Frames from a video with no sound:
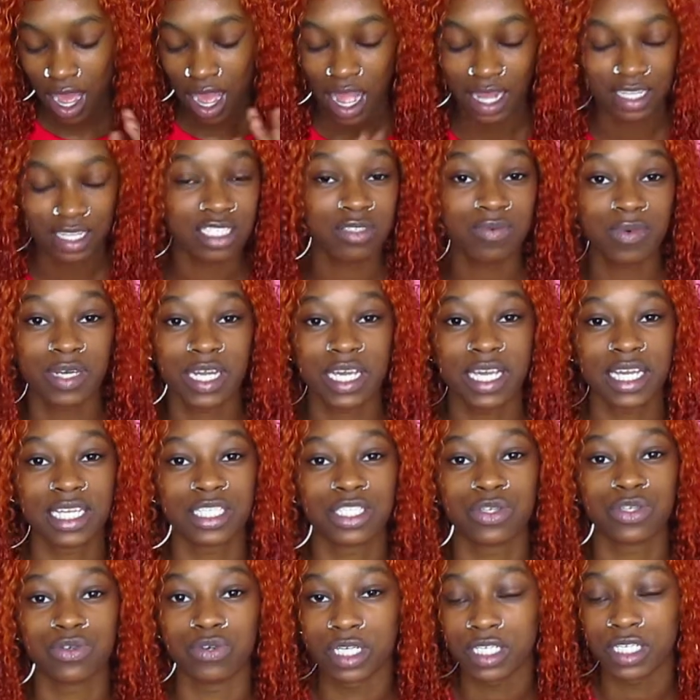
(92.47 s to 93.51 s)
I just want to get
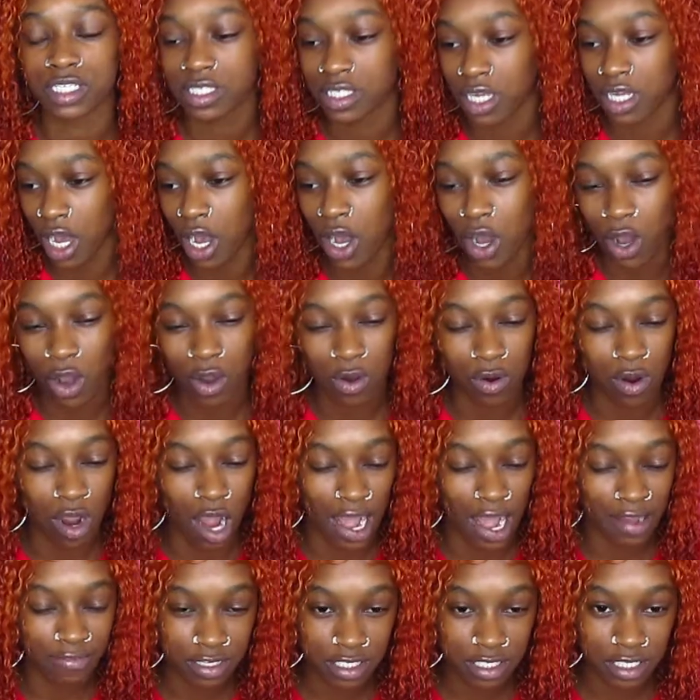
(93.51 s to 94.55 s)
to it. So
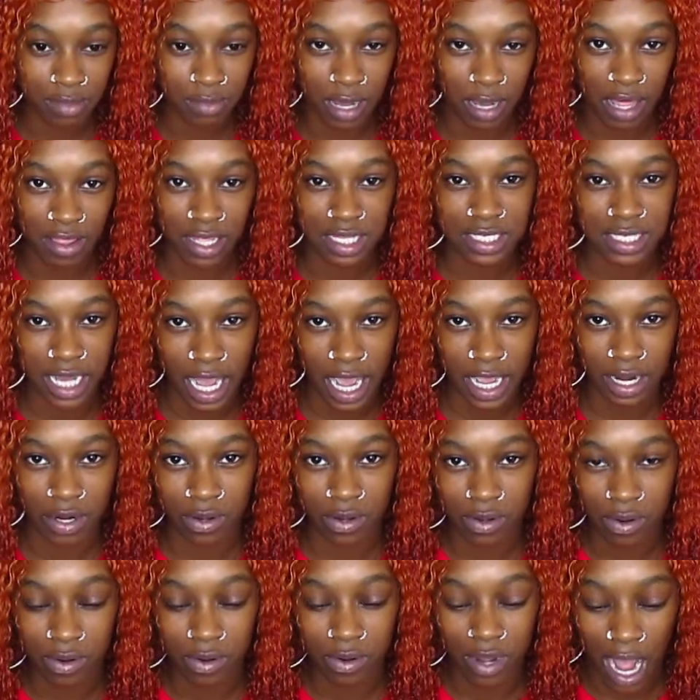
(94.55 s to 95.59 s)
obviously by the
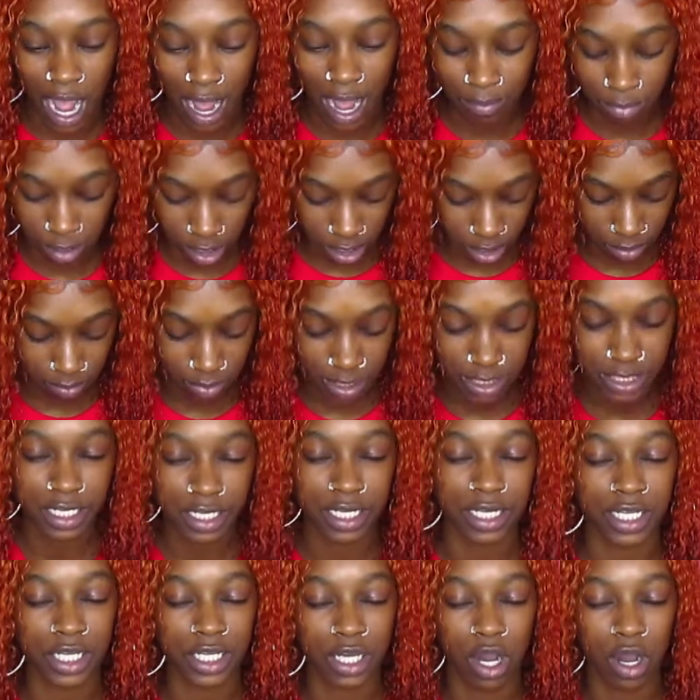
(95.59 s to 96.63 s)
title, I'm gonna be
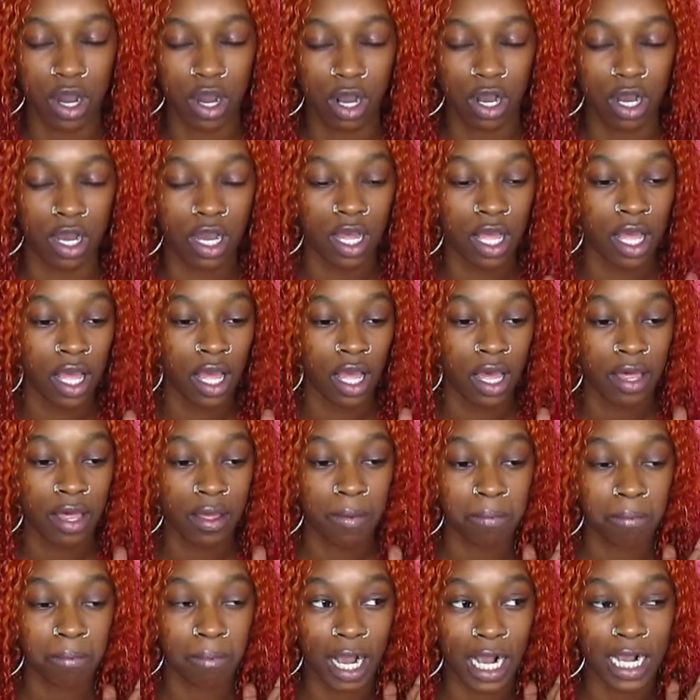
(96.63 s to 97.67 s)
telling y'all
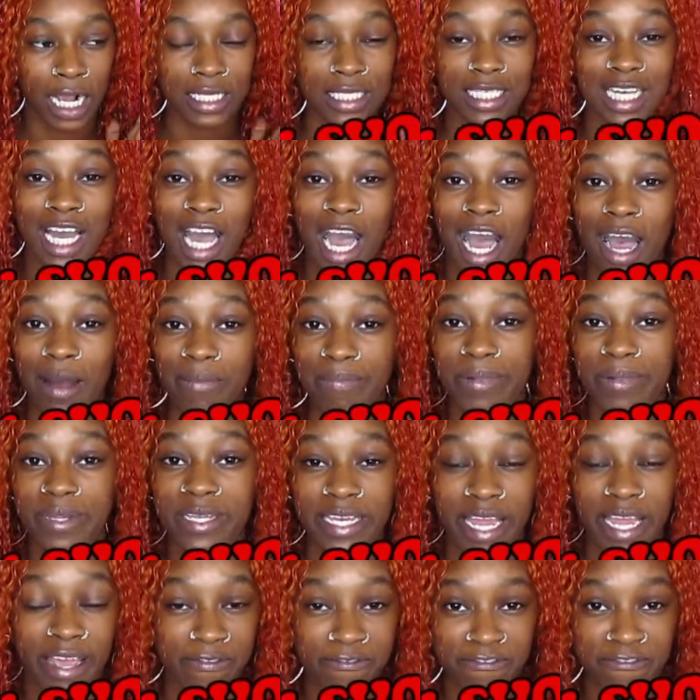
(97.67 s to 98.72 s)
my top
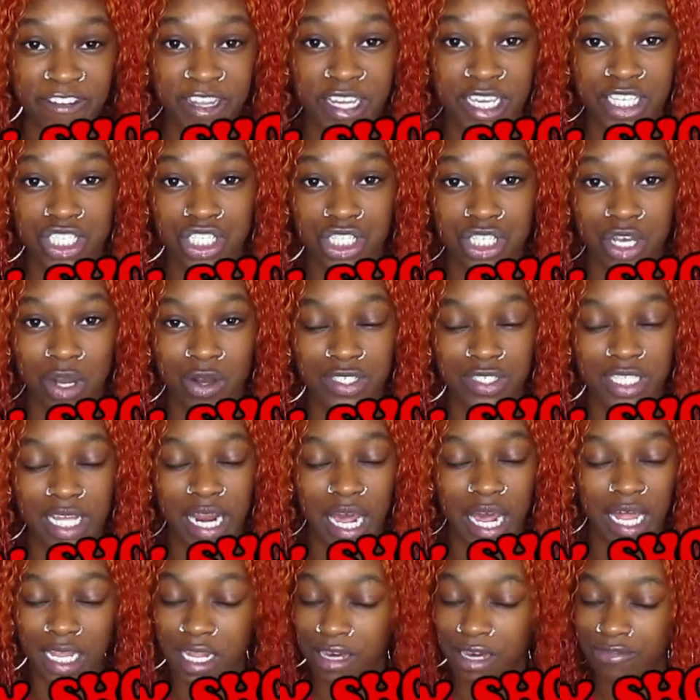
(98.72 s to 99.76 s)
Netflix shows that
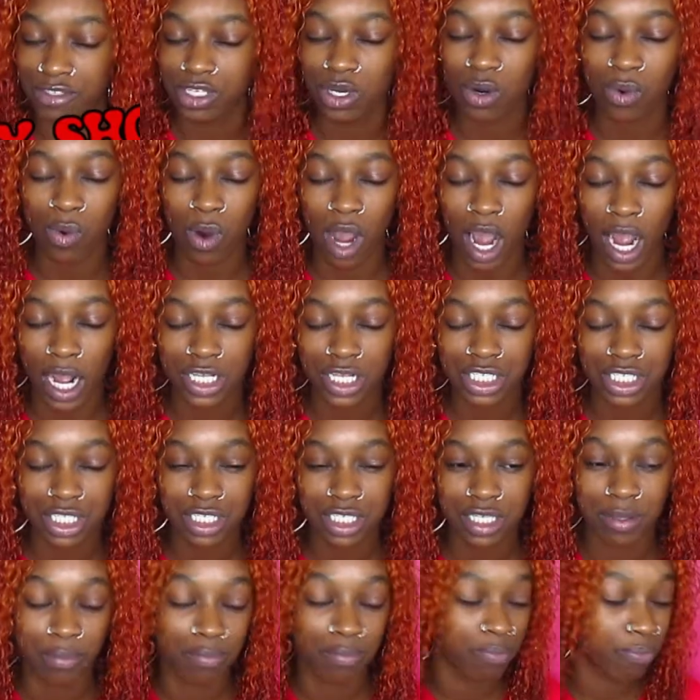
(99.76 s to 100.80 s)
I love to
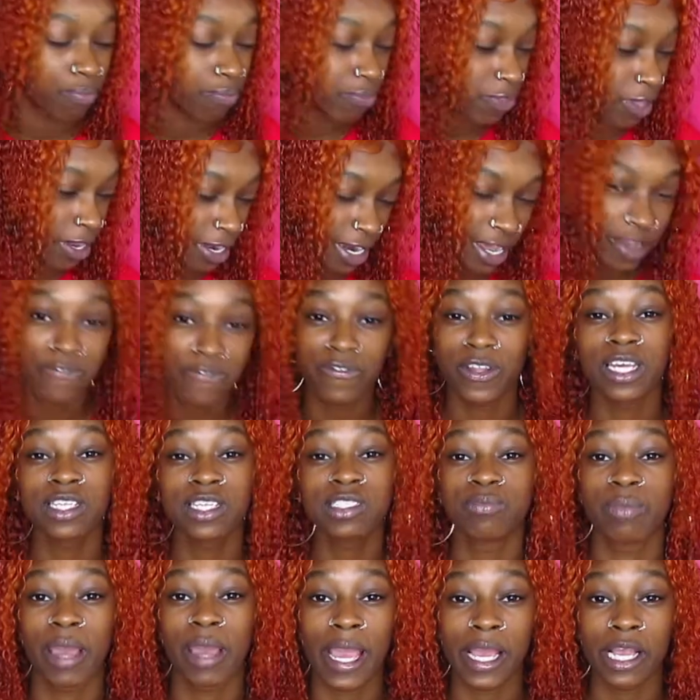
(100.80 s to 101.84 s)
watch, the
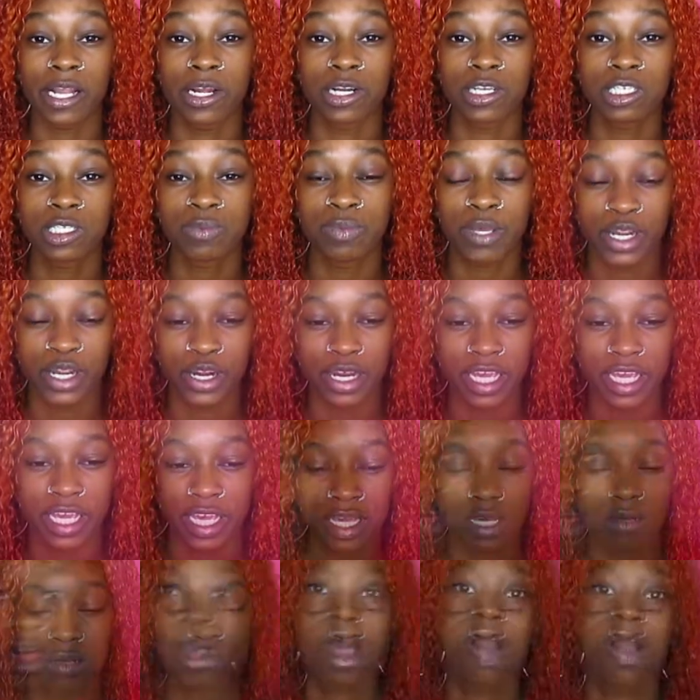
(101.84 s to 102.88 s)
Netflix bangers. Period.
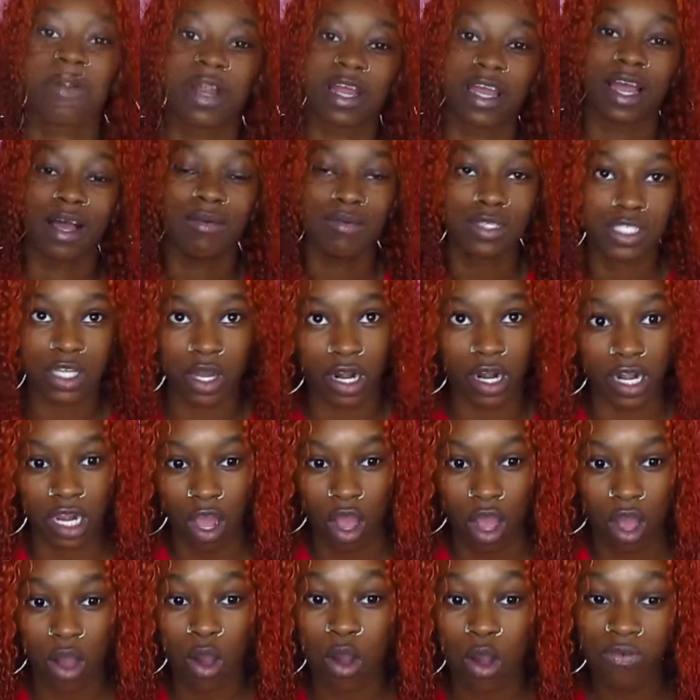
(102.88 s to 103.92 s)
All right. I'm sorry,
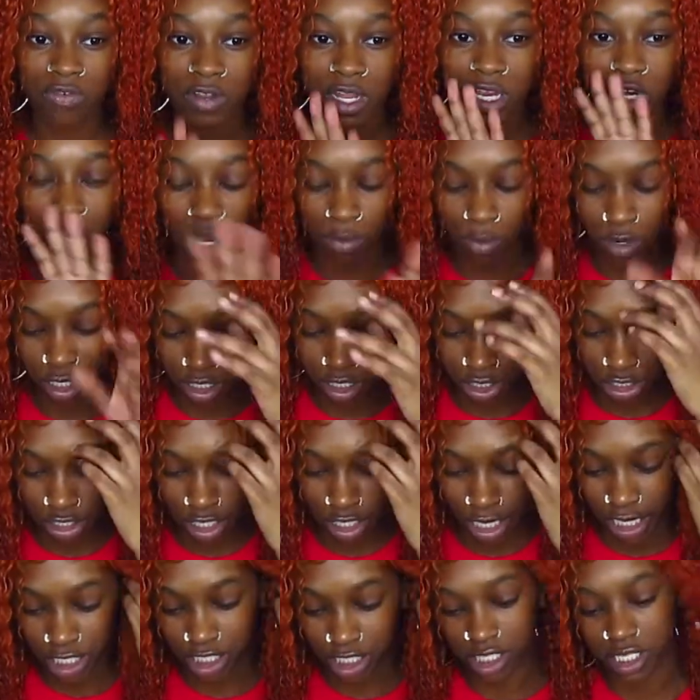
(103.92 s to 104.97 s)
y'all. Hopefully no more
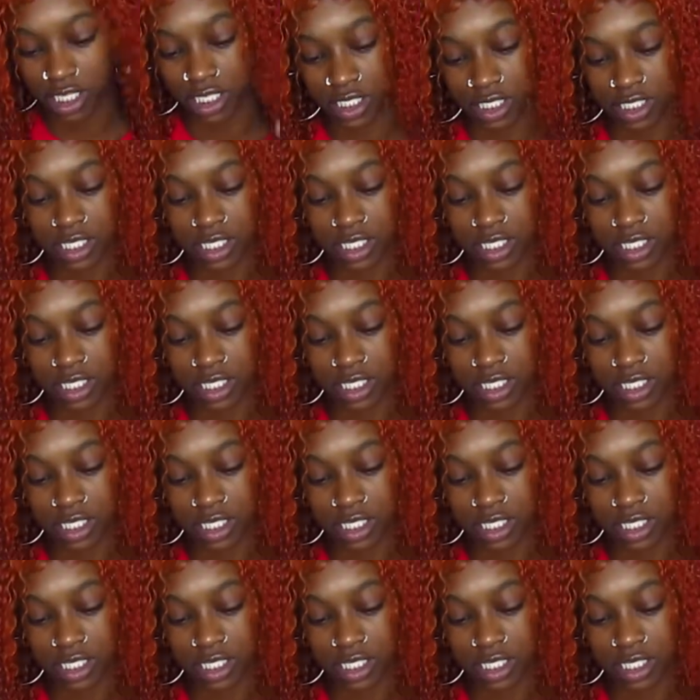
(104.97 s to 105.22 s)
distractions.